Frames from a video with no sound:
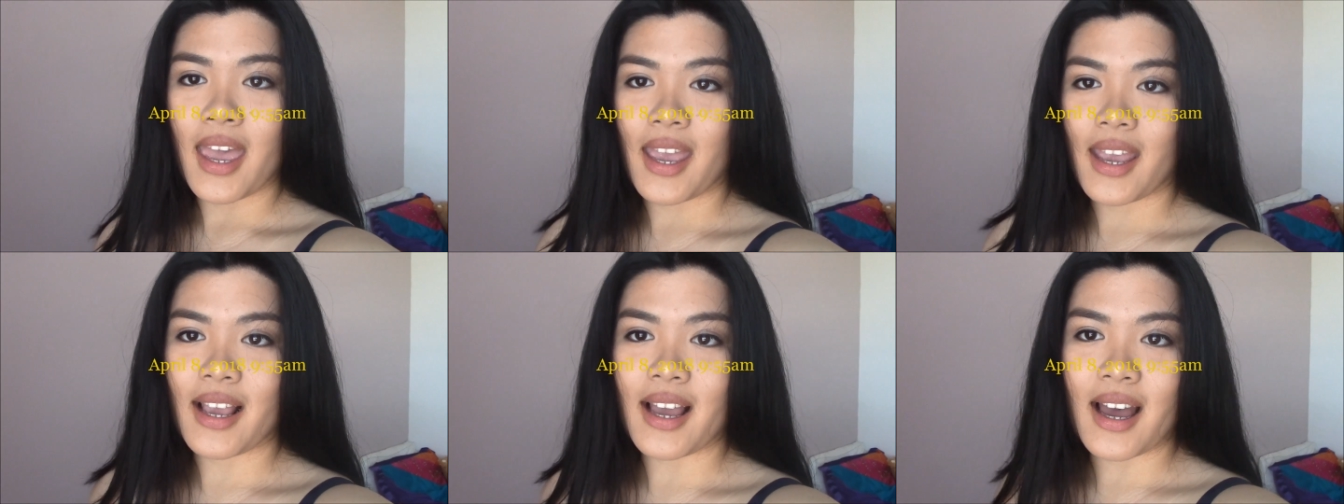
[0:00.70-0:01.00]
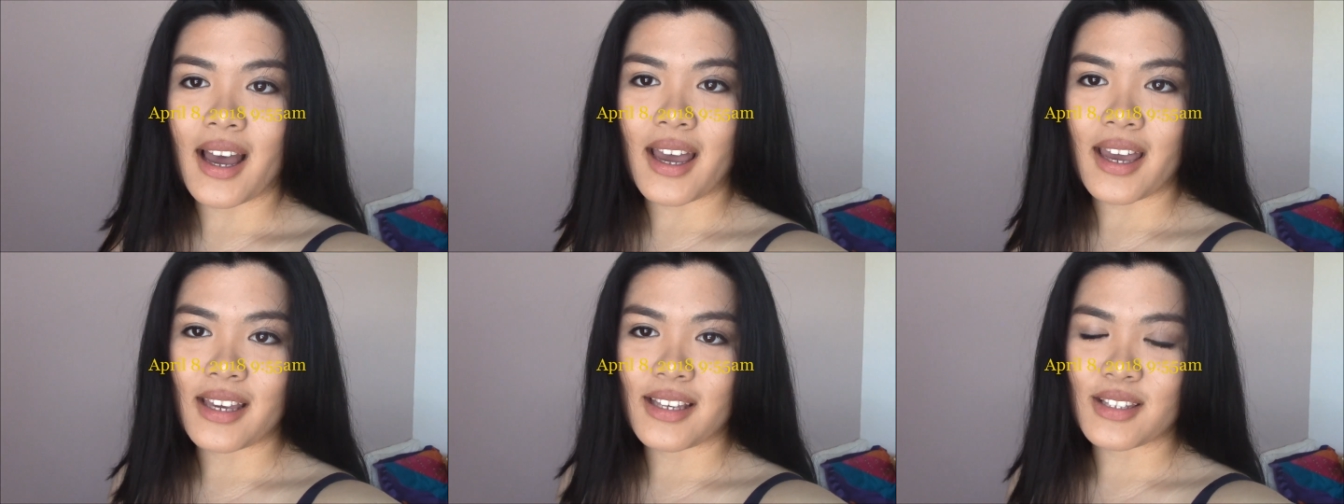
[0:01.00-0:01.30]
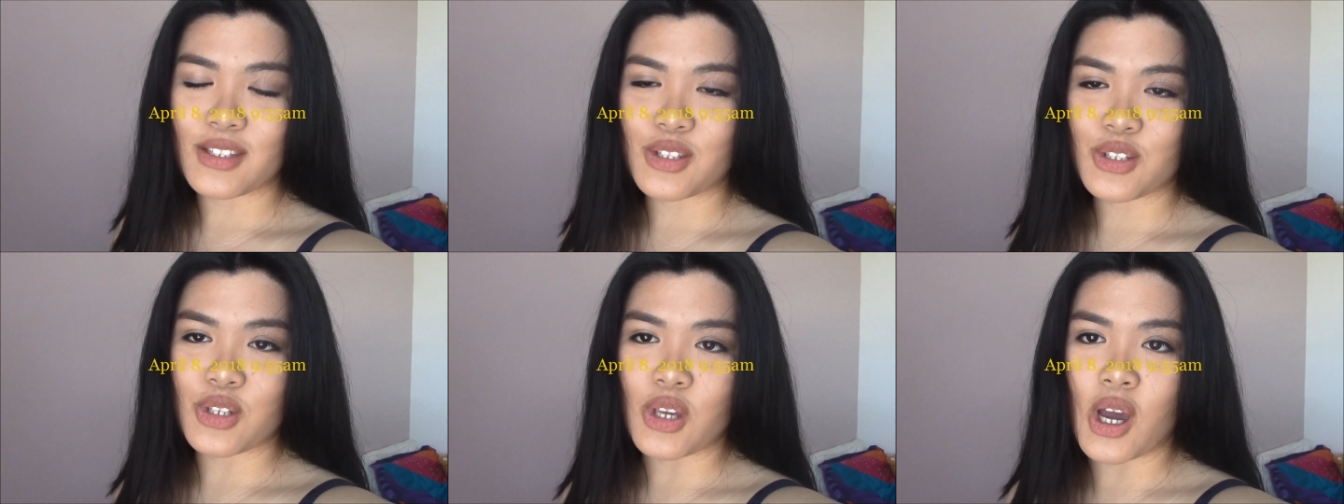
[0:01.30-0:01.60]
Hey
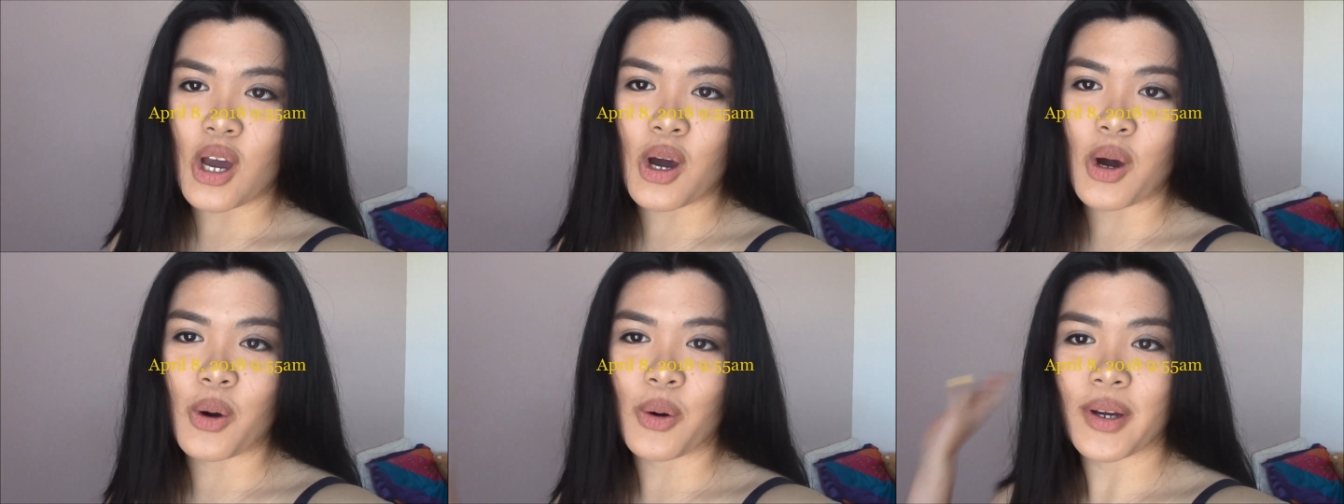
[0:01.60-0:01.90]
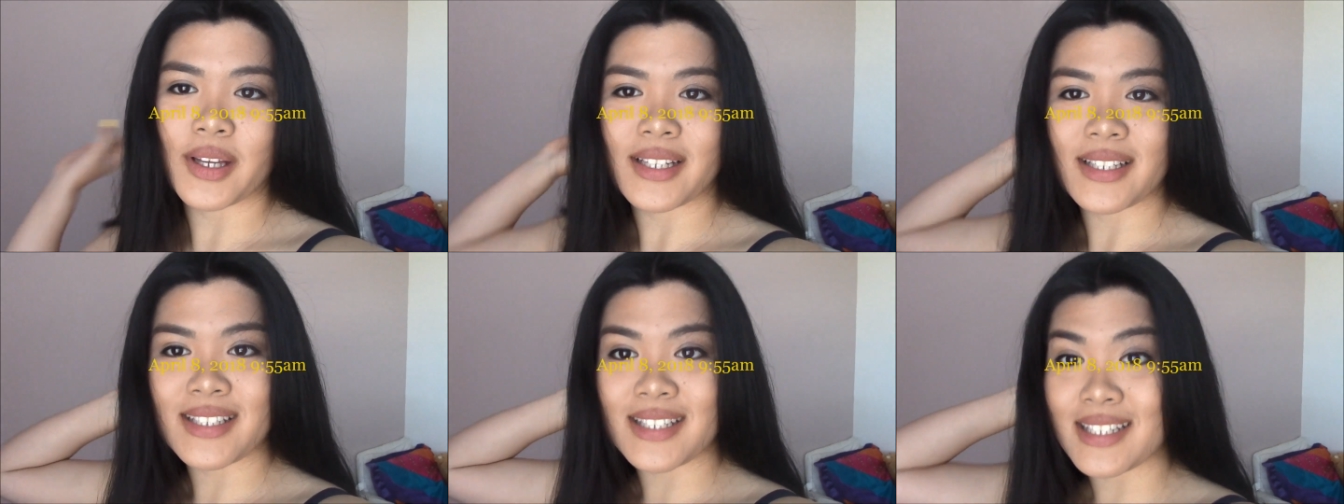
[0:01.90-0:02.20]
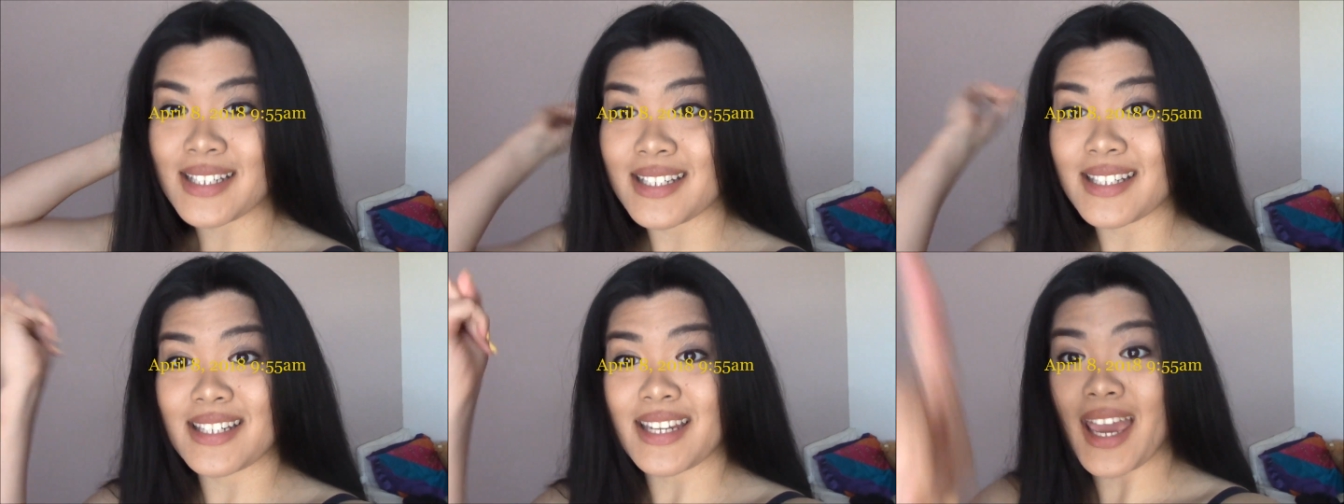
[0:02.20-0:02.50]
guys, so
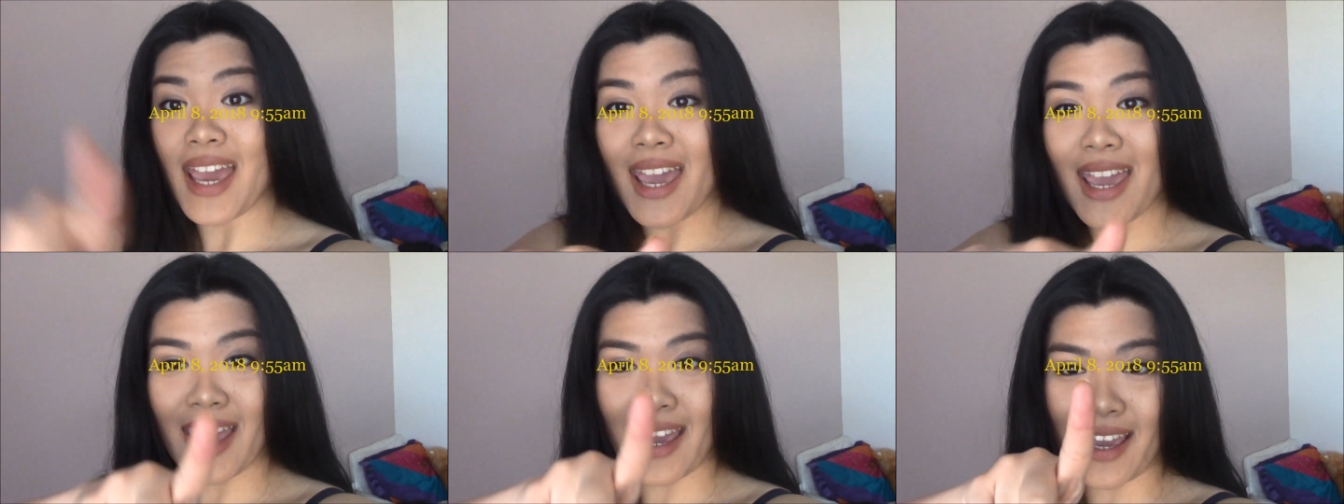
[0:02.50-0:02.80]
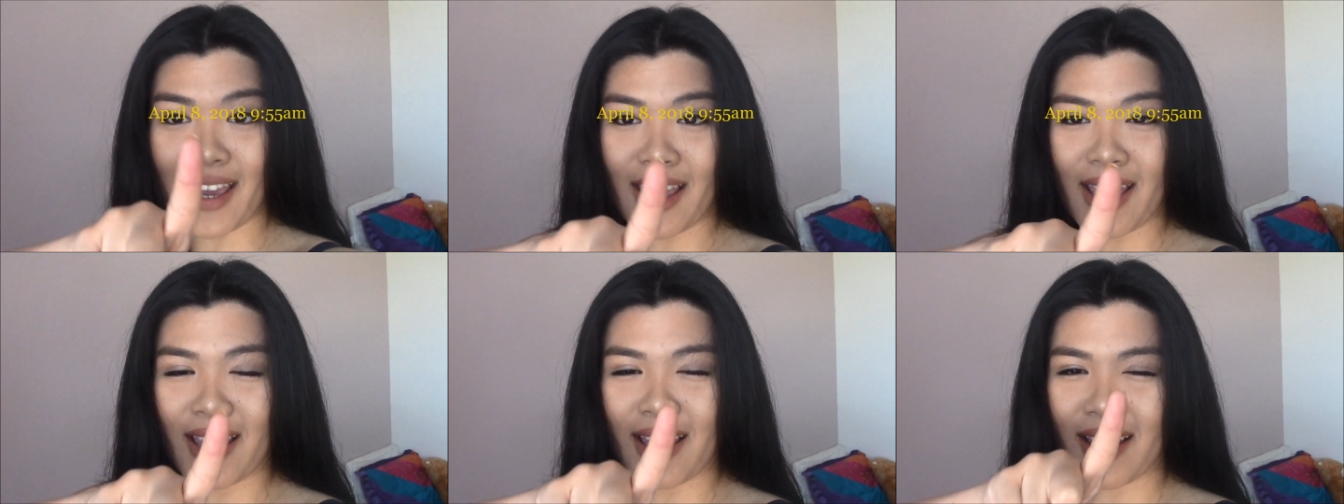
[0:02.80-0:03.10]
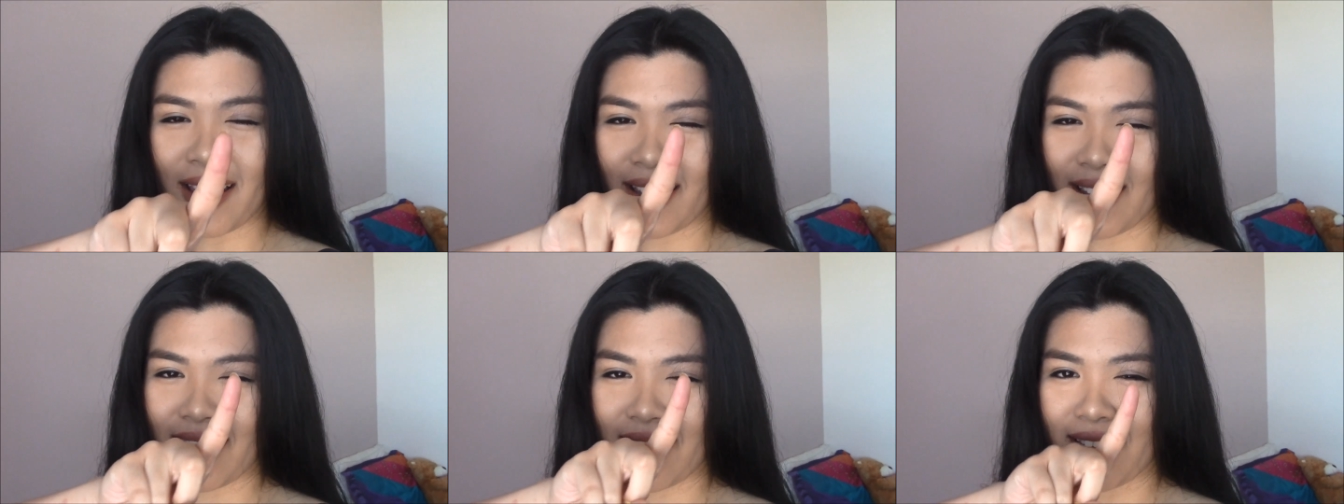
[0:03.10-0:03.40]

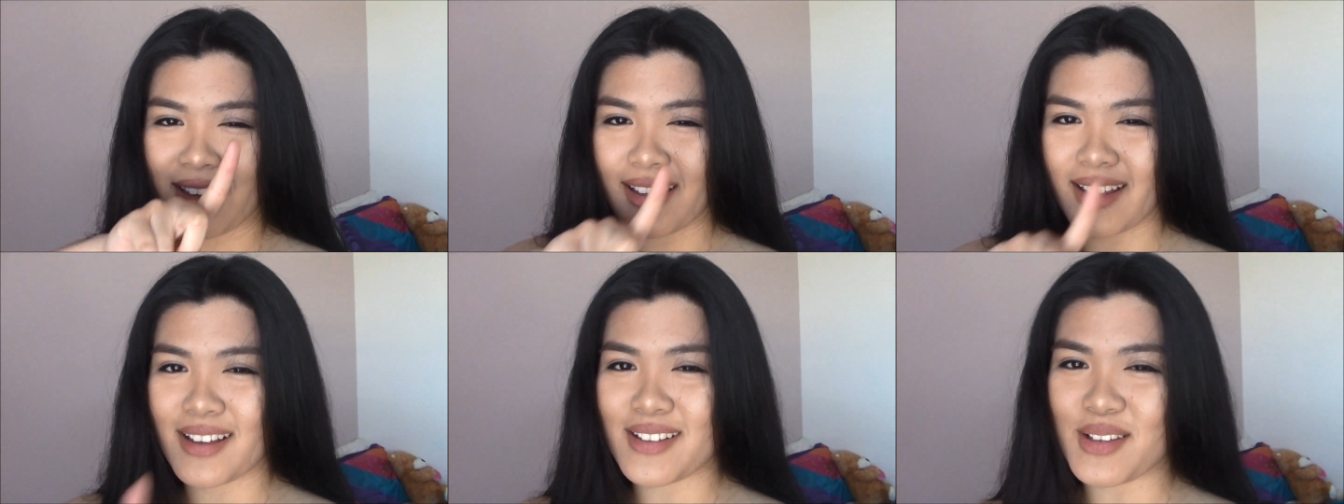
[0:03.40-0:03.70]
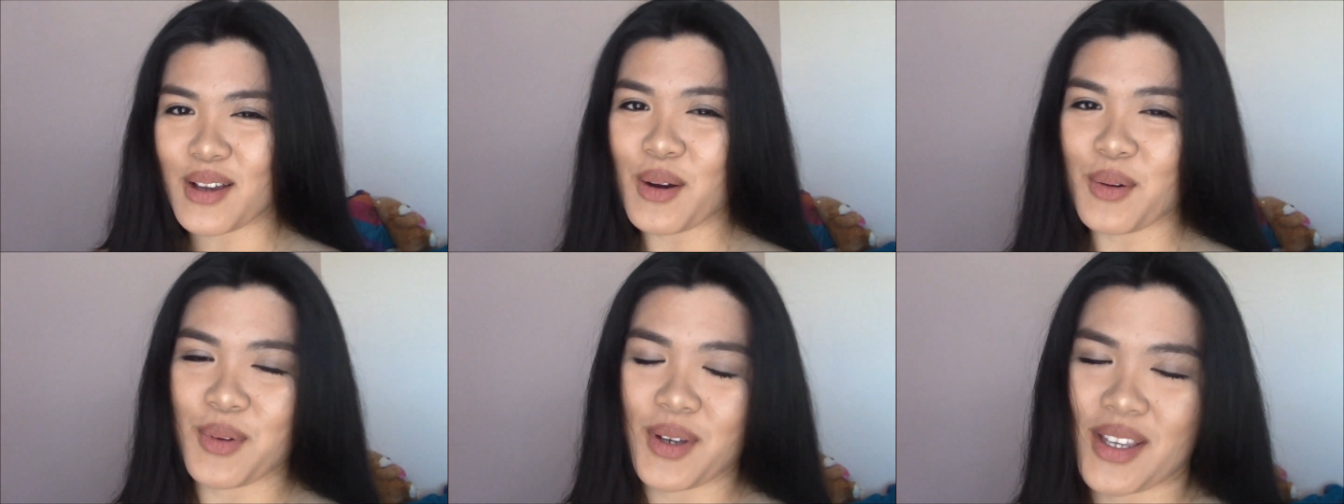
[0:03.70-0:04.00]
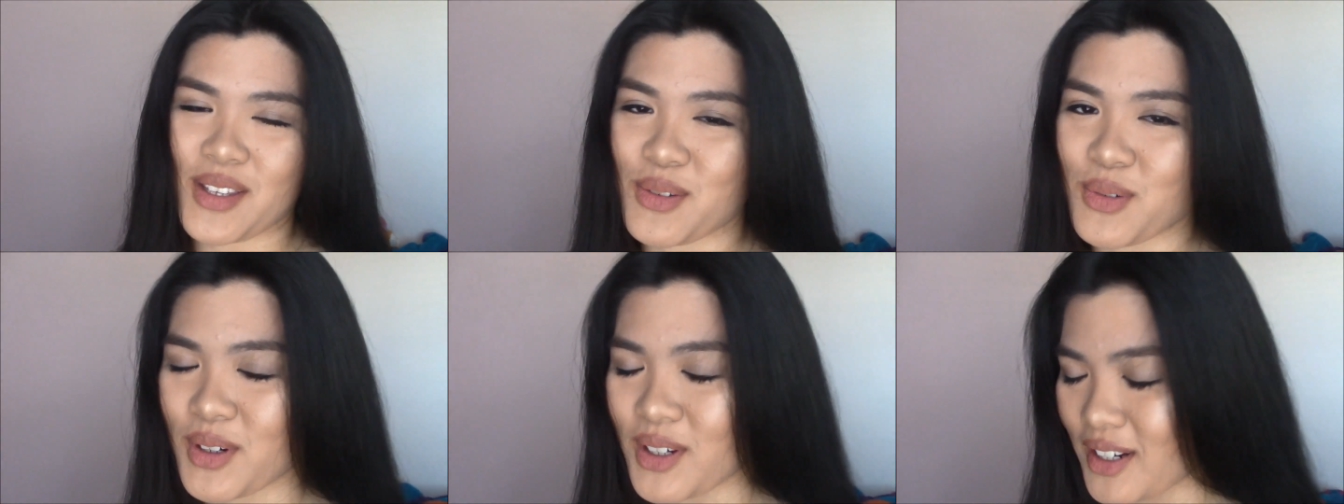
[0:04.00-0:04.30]
today, as
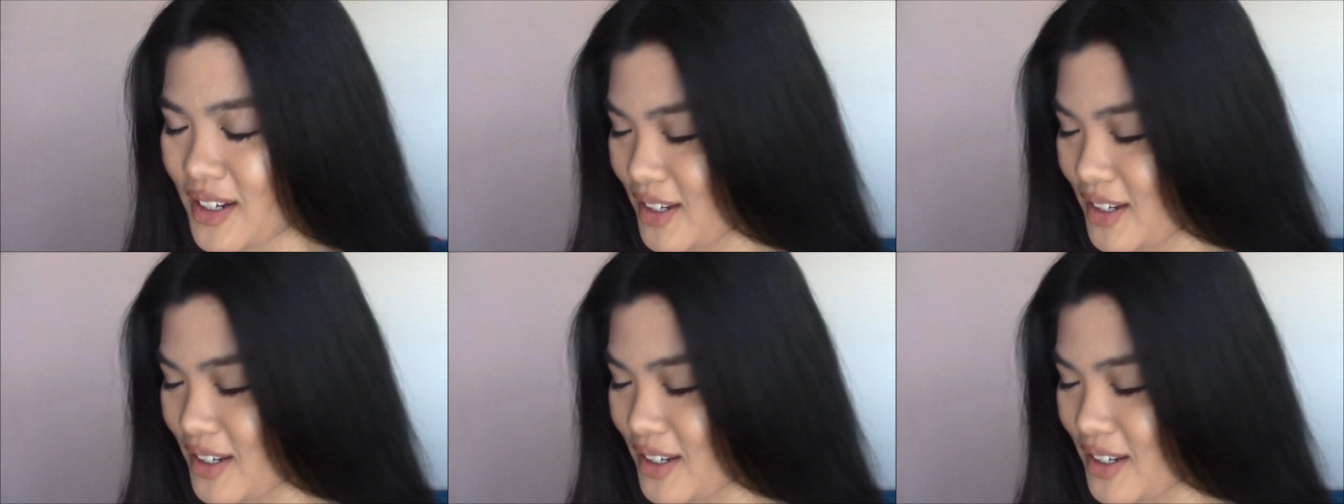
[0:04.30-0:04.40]
always, we're